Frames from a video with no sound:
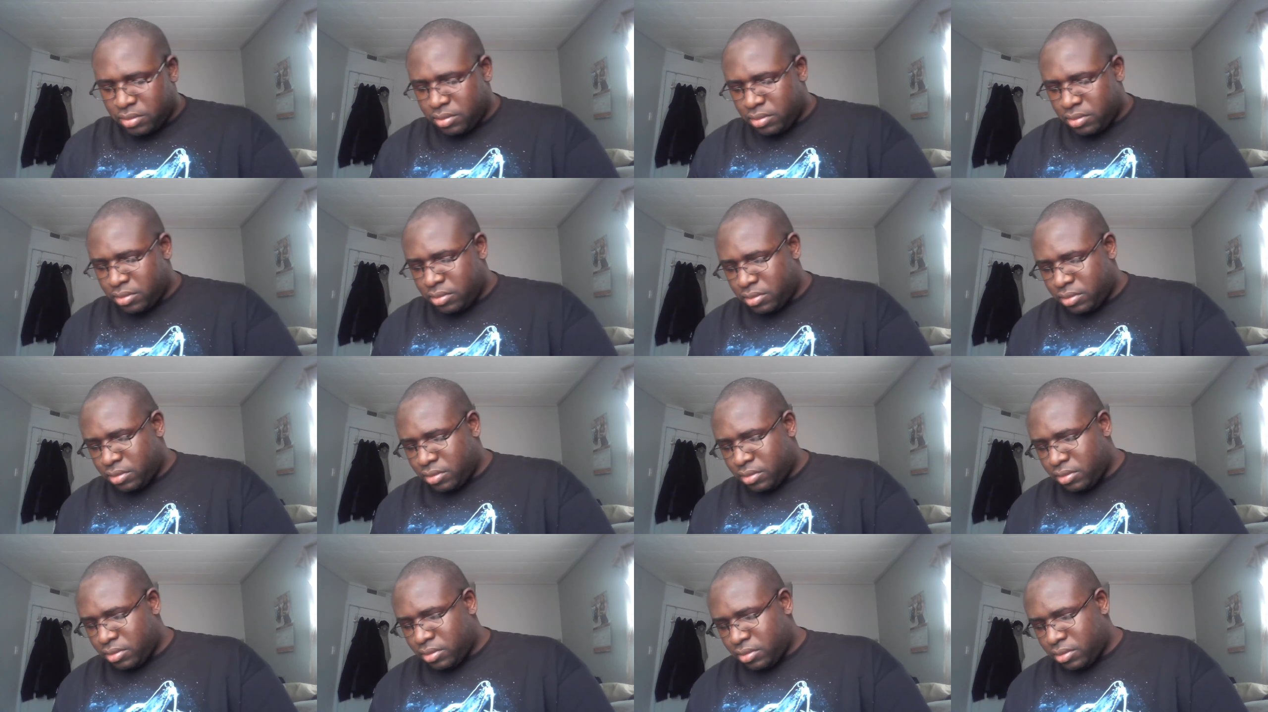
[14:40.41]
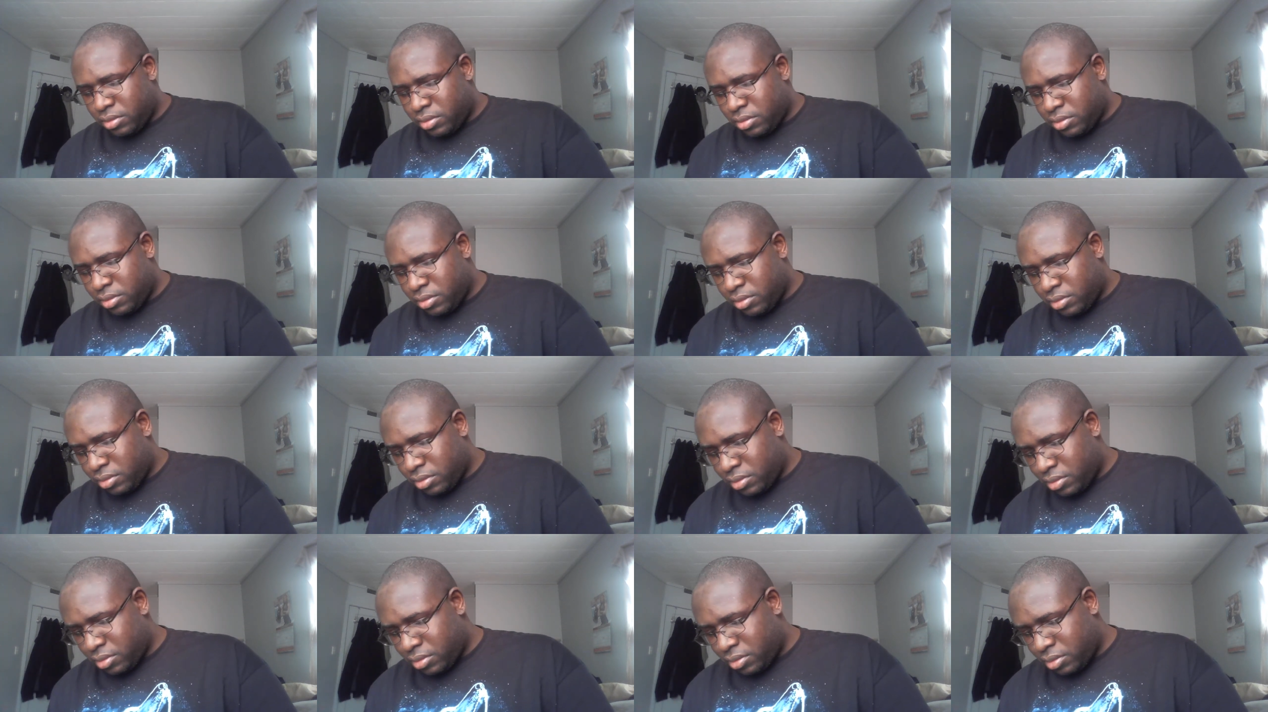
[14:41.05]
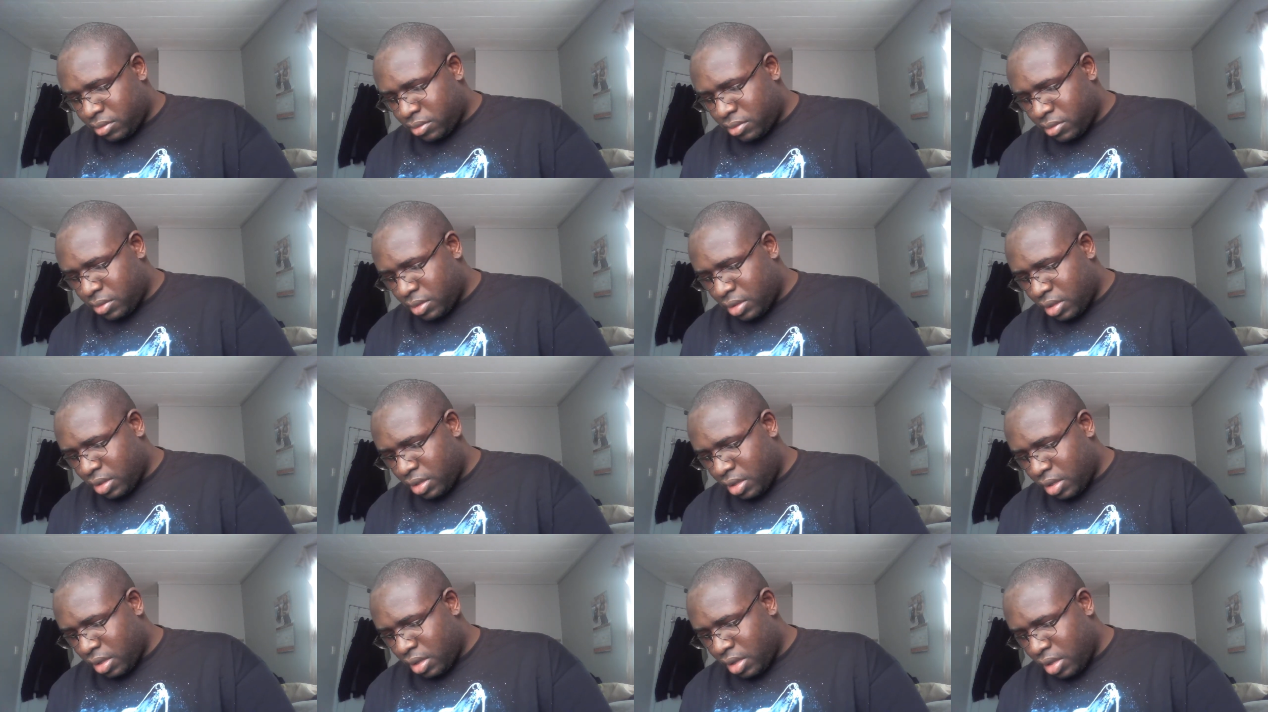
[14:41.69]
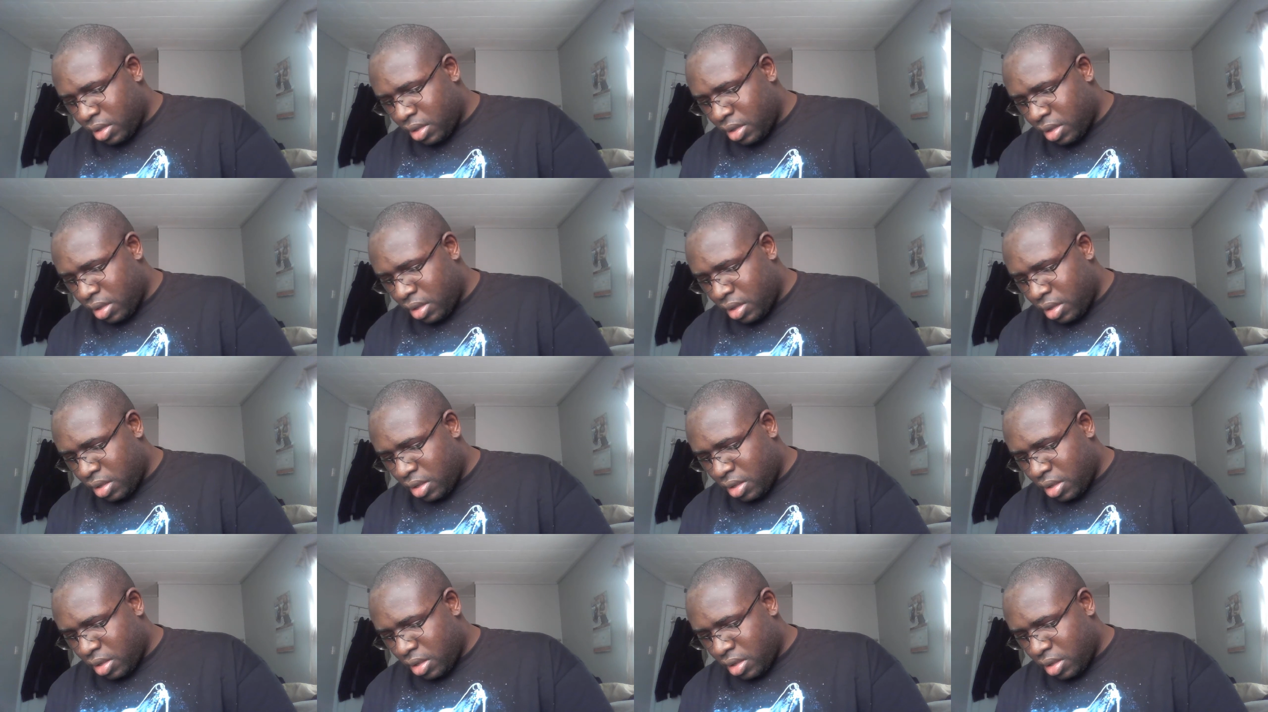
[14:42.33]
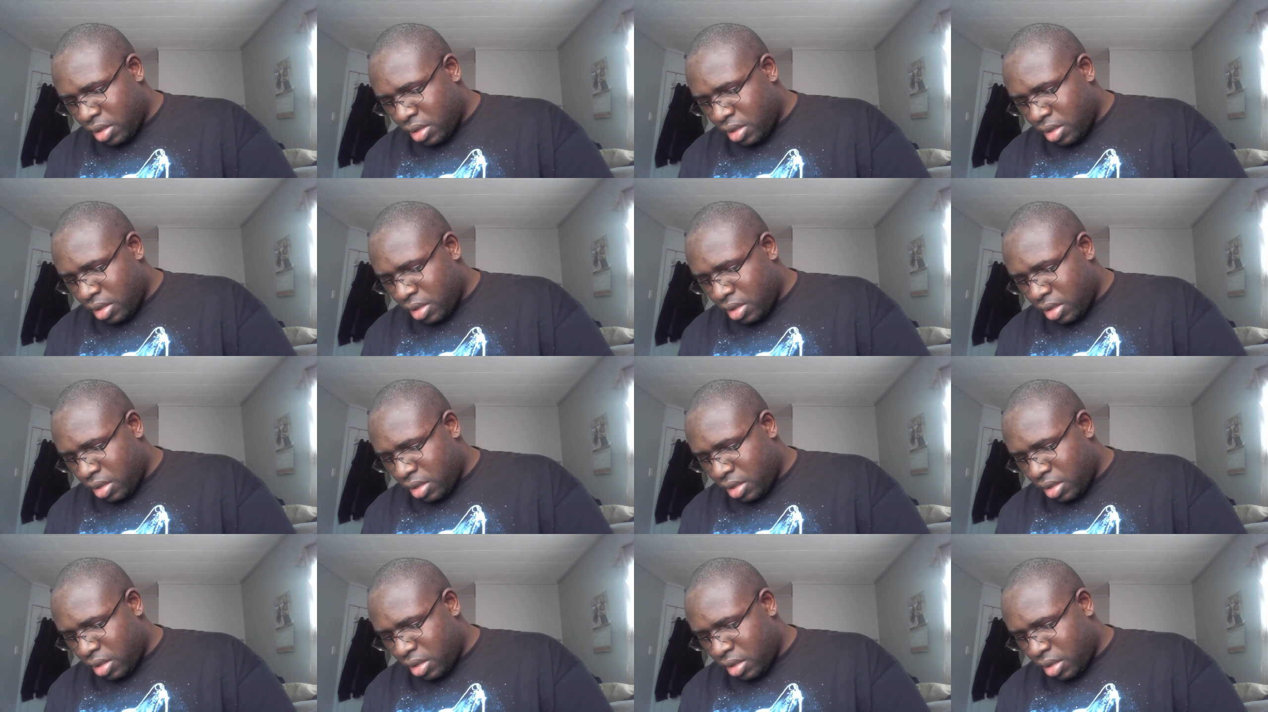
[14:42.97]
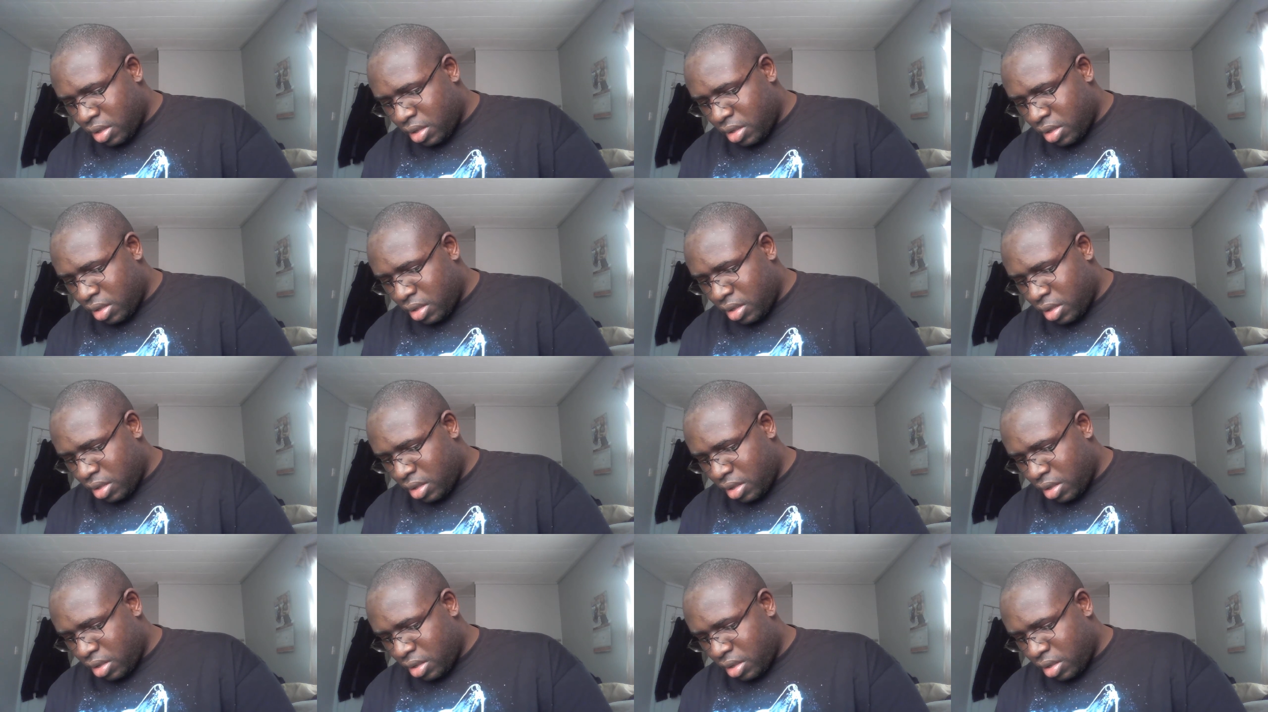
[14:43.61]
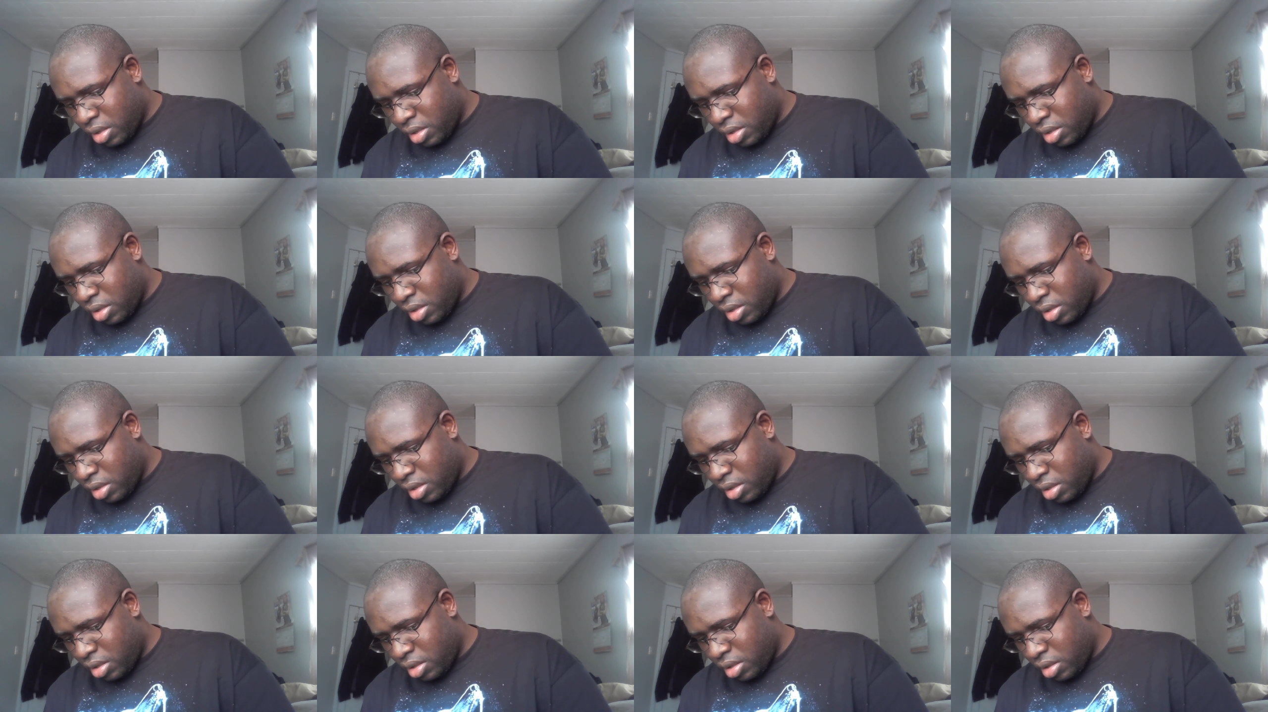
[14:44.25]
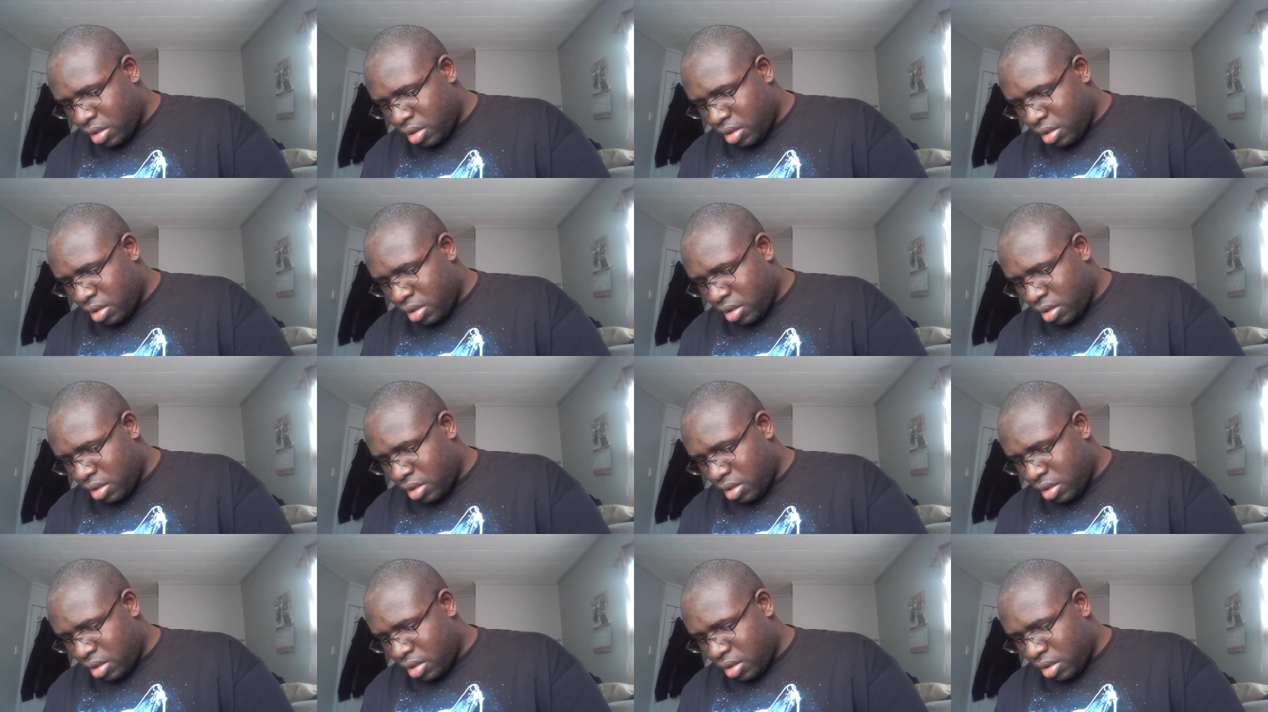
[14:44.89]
Nobody speaks.